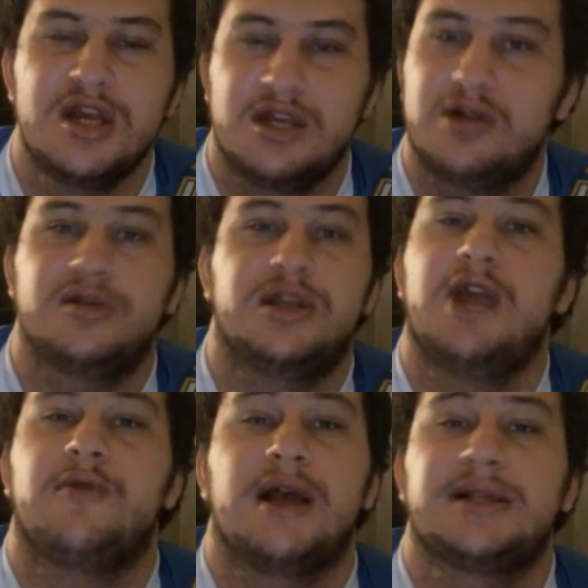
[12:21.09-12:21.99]
you know,
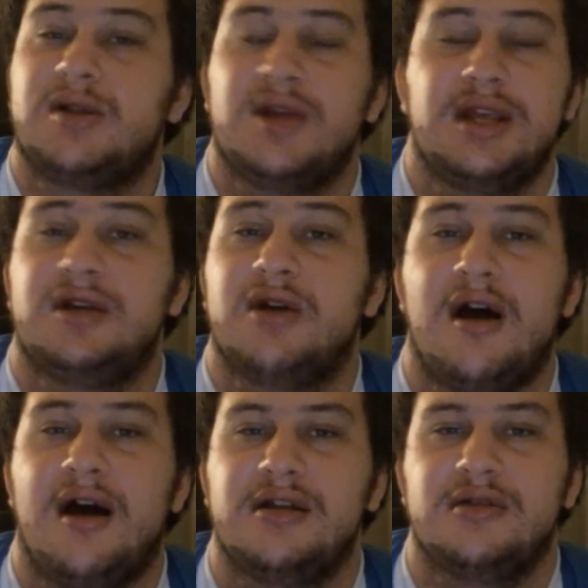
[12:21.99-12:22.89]
the wrestling
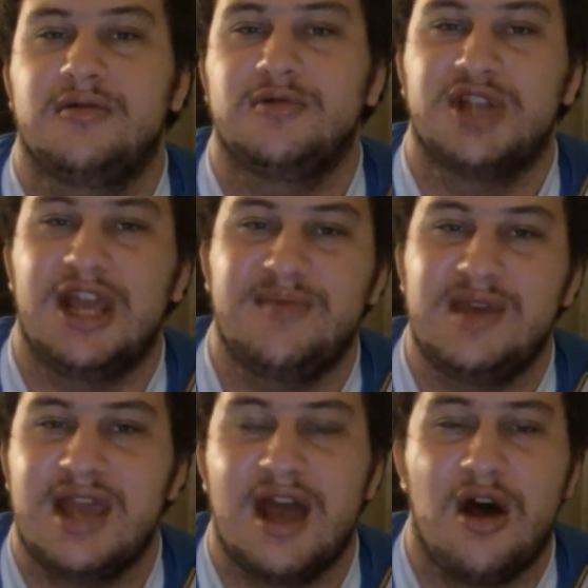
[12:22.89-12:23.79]
god, you know,
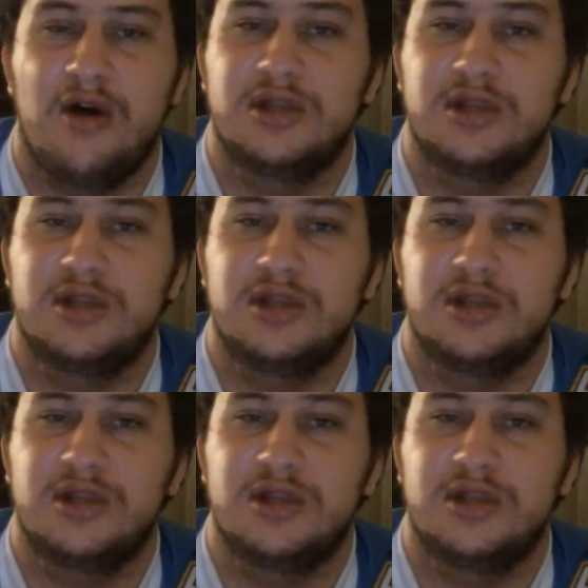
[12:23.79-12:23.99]
JBL,